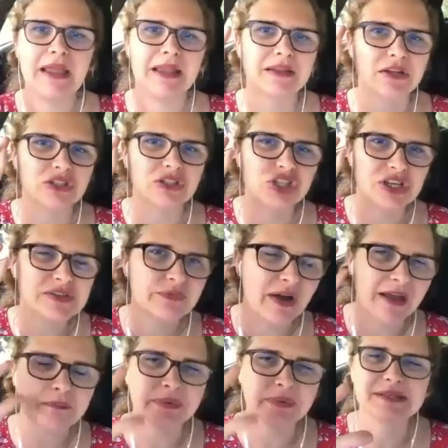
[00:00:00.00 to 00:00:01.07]
And just
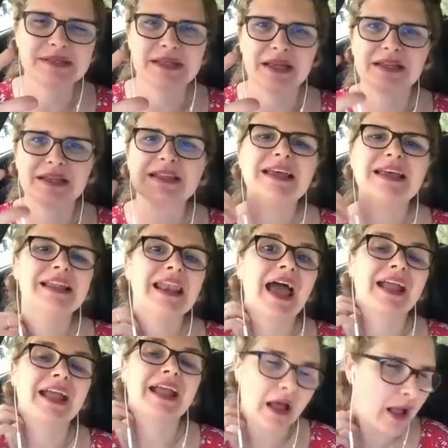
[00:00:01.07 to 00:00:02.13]
5%. Like
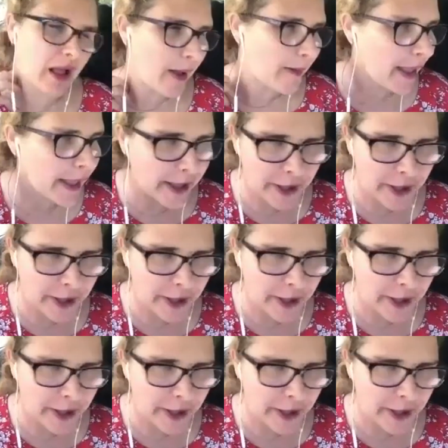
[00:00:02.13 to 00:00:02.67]
a huge